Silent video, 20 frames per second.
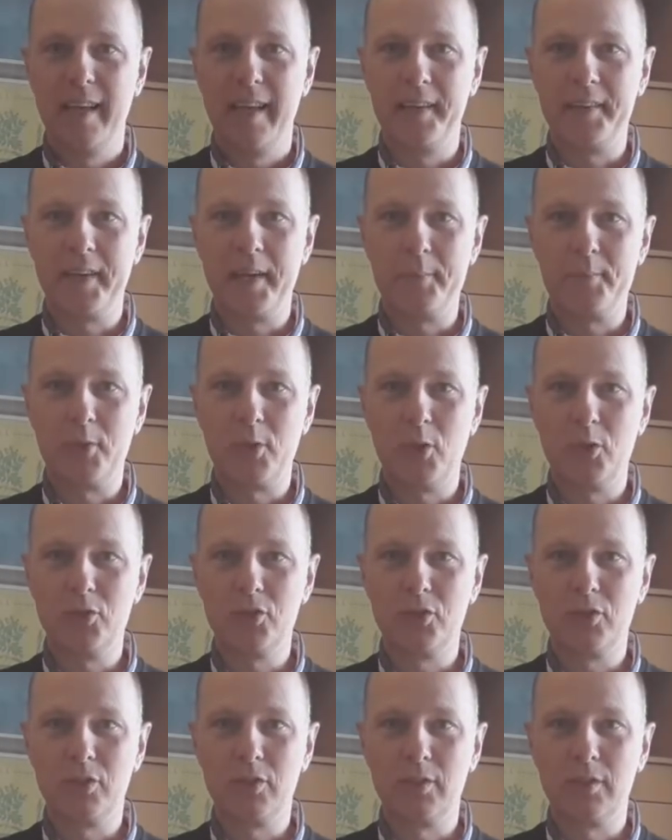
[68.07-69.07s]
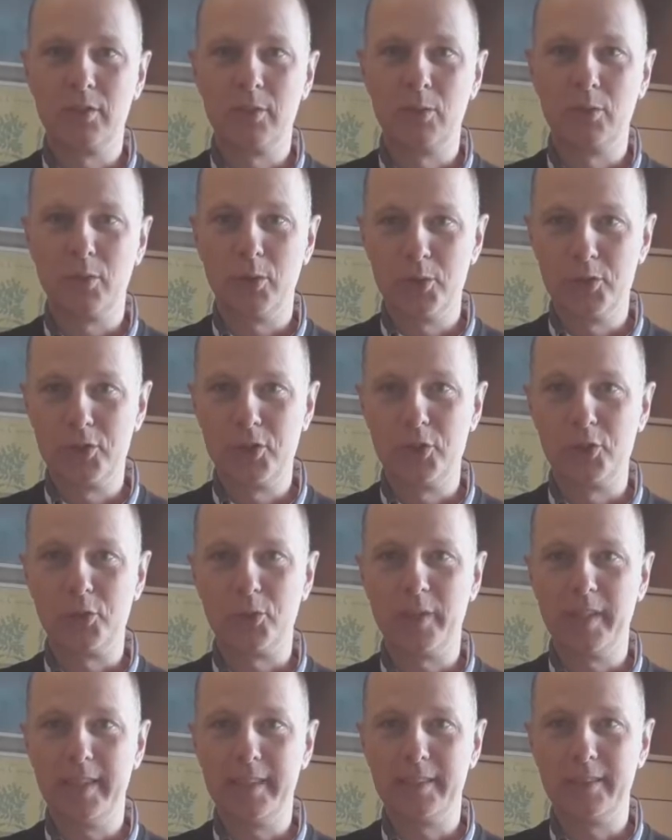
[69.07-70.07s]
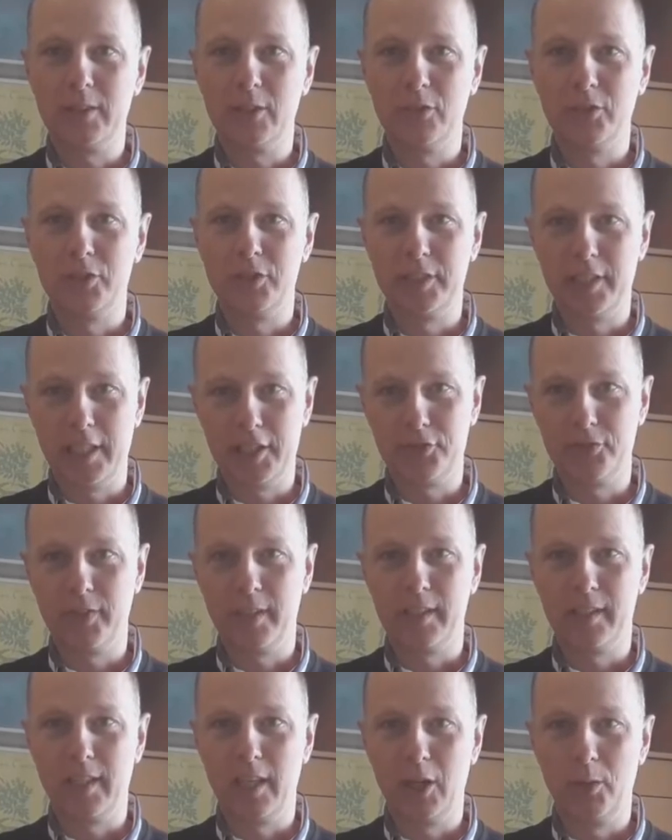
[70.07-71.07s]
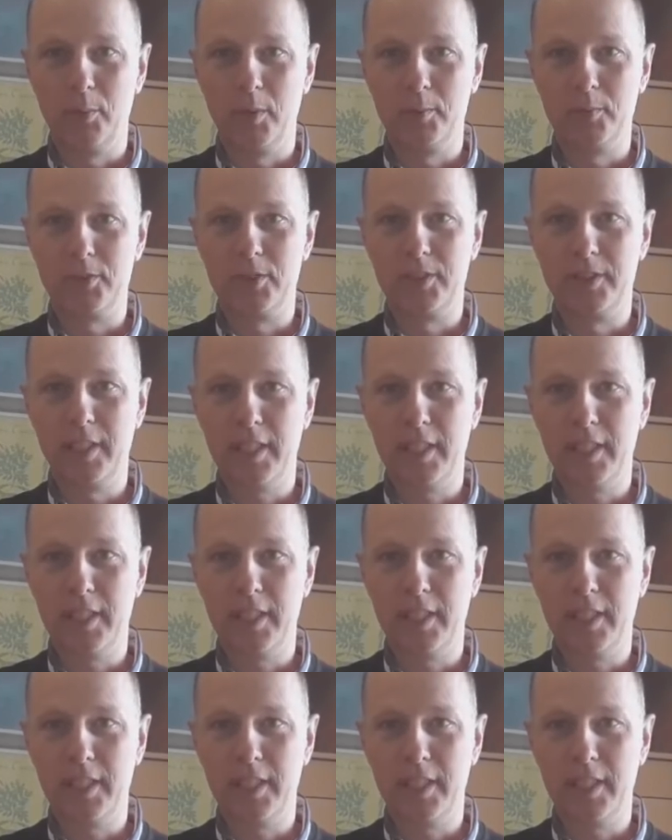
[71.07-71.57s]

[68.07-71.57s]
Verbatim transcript: and I'm going to concentrate on JazzFunk albums.